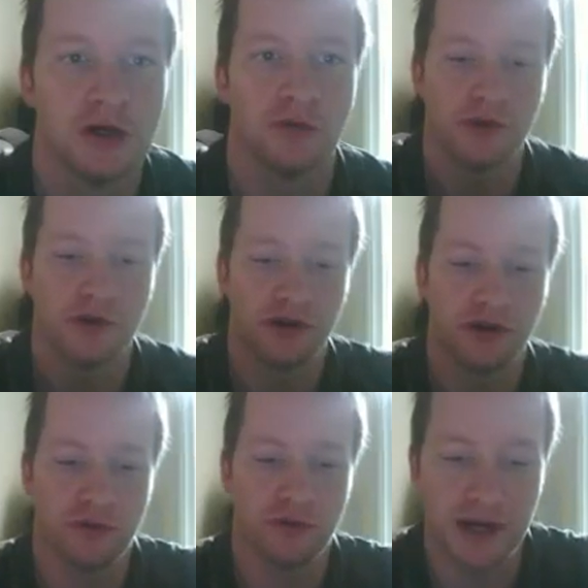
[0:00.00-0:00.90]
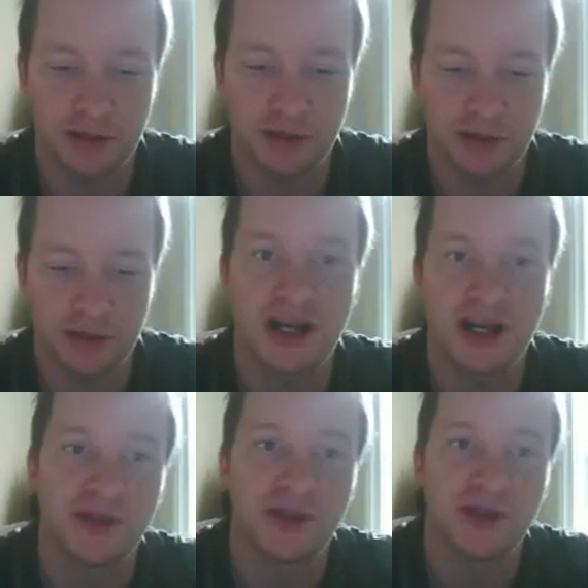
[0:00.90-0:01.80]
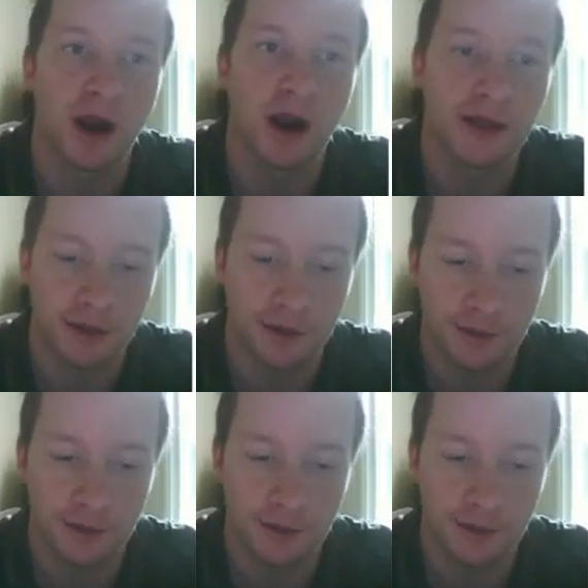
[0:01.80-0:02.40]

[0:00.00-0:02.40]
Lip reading: what we do right here is I'm going to type in The Walking Dead.